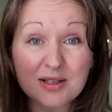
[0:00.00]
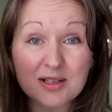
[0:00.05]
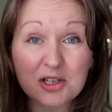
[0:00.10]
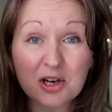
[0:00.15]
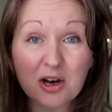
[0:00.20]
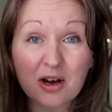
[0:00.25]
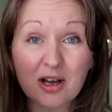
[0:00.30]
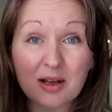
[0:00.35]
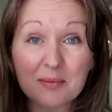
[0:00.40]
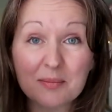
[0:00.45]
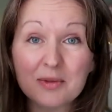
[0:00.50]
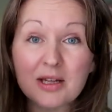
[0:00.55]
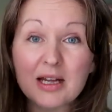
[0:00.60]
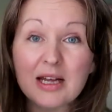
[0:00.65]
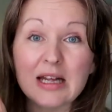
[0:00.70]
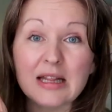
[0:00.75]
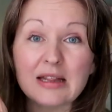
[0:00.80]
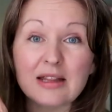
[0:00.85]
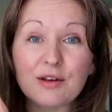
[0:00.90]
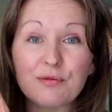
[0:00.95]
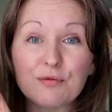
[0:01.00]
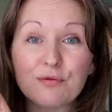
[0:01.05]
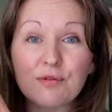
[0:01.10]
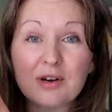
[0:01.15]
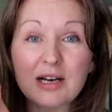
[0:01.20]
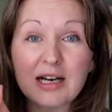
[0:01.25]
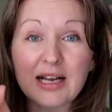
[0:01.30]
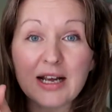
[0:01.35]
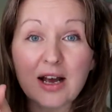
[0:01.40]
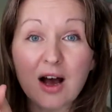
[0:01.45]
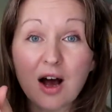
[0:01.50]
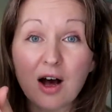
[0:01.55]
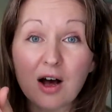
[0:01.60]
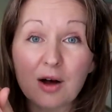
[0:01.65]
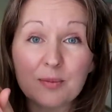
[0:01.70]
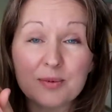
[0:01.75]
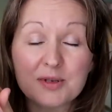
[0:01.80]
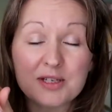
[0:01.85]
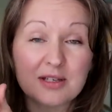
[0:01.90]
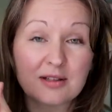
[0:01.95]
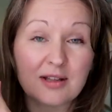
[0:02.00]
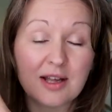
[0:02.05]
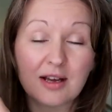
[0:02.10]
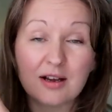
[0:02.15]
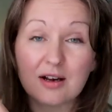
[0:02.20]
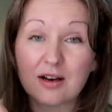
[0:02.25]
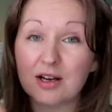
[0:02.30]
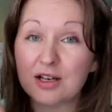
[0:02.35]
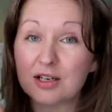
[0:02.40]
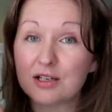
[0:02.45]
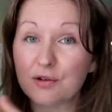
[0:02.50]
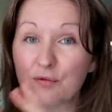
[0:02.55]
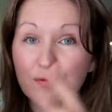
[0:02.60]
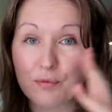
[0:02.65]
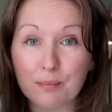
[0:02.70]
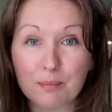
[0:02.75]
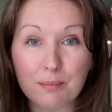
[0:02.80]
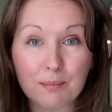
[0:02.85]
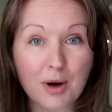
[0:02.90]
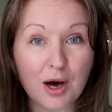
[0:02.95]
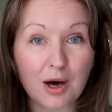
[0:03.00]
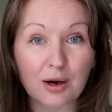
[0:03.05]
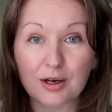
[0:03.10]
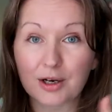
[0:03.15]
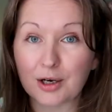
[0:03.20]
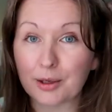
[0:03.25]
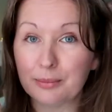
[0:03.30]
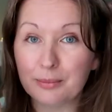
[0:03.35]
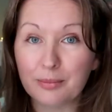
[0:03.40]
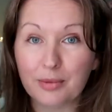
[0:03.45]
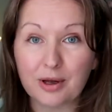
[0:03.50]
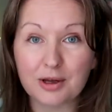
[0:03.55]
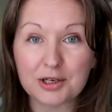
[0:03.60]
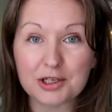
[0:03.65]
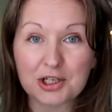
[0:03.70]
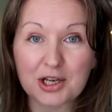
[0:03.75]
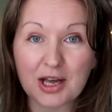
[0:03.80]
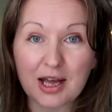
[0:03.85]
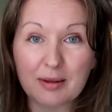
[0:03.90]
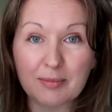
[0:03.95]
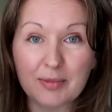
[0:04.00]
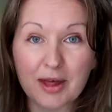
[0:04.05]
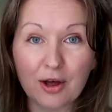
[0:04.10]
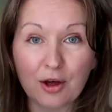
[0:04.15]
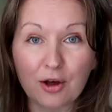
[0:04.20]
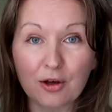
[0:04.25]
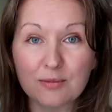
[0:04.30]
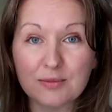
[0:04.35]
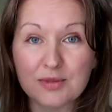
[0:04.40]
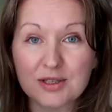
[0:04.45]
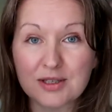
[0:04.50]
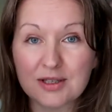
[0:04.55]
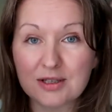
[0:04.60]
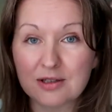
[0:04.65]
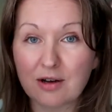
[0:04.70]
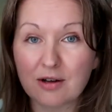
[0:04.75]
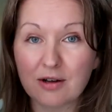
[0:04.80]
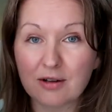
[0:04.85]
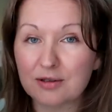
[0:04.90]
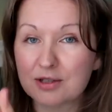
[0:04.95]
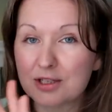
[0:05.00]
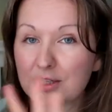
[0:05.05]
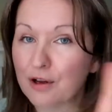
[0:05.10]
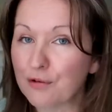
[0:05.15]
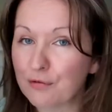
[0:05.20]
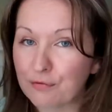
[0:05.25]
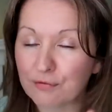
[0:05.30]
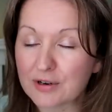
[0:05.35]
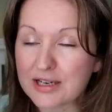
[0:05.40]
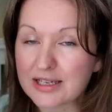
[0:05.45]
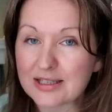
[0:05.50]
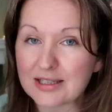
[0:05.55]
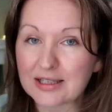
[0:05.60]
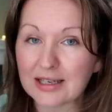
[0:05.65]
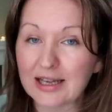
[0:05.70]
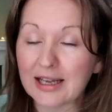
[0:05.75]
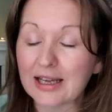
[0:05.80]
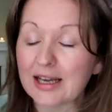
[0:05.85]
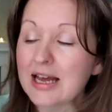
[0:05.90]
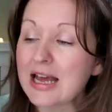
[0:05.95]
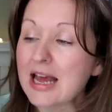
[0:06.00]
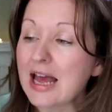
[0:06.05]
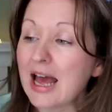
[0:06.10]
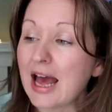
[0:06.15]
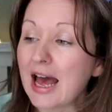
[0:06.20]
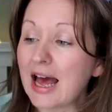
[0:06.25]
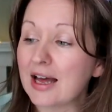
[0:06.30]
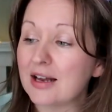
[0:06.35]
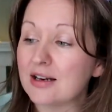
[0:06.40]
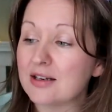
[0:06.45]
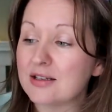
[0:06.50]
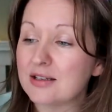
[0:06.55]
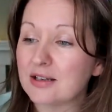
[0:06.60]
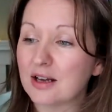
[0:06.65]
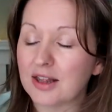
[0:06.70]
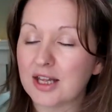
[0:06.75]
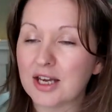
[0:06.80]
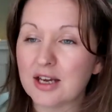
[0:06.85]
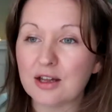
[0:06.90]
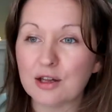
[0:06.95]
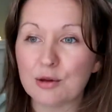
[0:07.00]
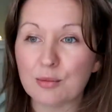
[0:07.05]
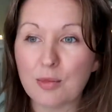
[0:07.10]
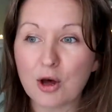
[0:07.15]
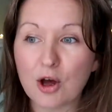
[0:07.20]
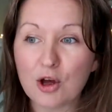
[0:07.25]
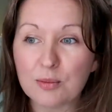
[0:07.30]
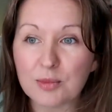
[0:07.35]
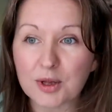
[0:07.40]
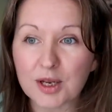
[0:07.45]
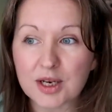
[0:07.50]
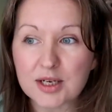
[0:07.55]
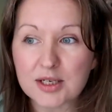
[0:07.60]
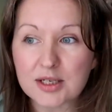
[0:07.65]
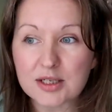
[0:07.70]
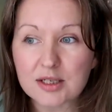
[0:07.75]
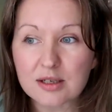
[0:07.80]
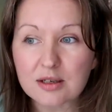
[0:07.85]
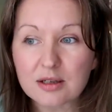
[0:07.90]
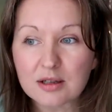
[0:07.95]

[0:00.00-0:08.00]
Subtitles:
the time. They've really upped their kind of mug and merch game, their home style stuff recently. And I think at the moment,